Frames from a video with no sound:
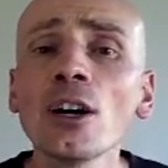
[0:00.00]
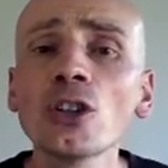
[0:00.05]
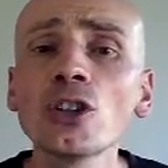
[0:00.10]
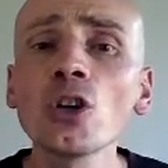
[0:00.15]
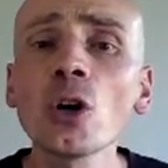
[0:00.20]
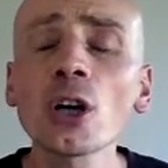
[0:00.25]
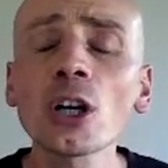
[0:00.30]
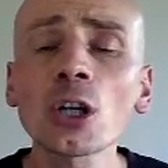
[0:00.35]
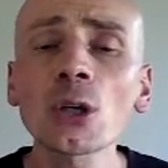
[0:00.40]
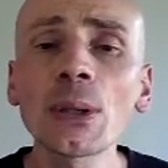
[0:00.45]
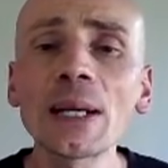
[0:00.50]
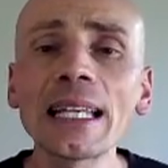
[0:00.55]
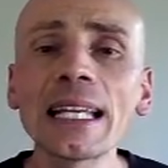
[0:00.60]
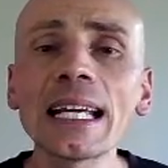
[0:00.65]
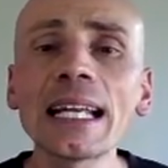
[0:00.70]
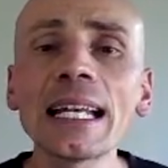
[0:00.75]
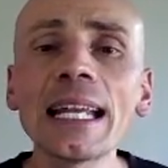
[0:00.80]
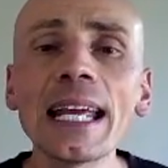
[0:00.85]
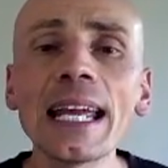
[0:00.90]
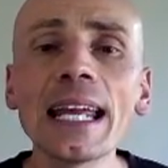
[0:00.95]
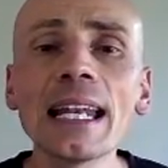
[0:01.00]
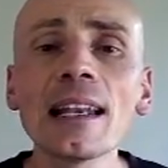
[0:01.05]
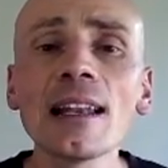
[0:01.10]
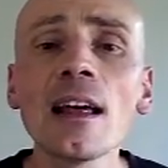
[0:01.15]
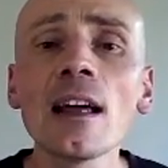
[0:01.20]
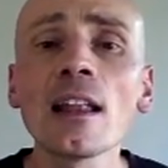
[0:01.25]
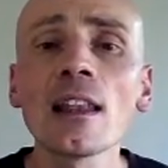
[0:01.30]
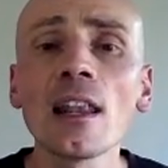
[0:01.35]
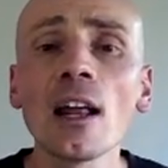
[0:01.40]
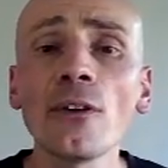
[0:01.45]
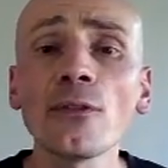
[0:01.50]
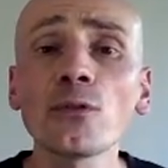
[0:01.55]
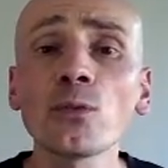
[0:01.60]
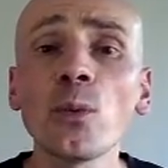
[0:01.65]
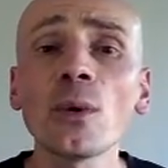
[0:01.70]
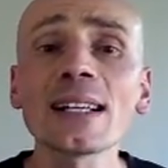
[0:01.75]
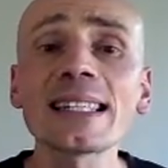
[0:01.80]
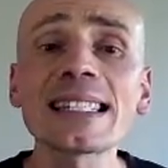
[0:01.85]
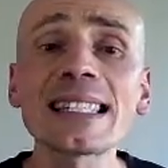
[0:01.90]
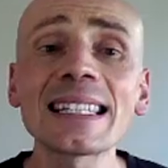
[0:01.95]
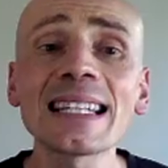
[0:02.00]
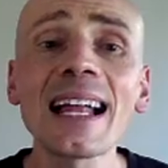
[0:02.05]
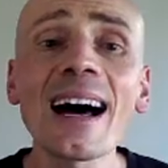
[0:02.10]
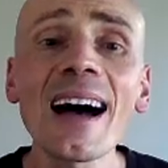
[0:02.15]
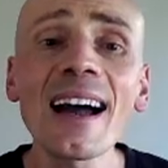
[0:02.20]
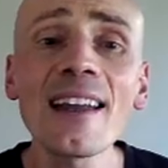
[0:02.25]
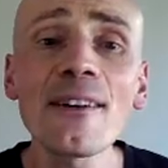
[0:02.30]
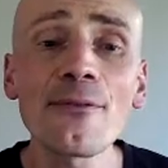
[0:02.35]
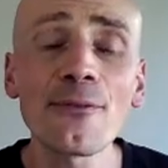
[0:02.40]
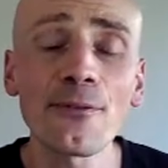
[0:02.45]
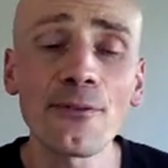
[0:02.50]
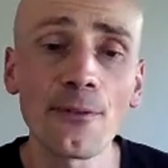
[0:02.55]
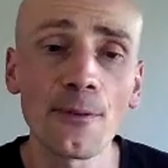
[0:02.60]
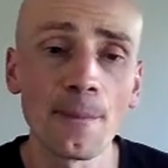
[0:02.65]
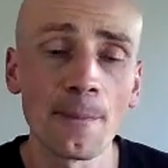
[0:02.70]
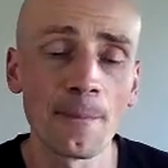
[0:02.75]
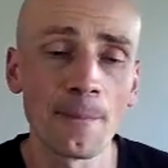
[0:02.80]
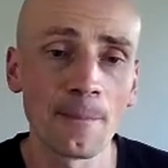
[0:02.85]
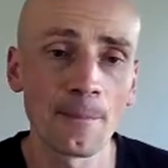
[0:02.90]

your critically ill loved one's life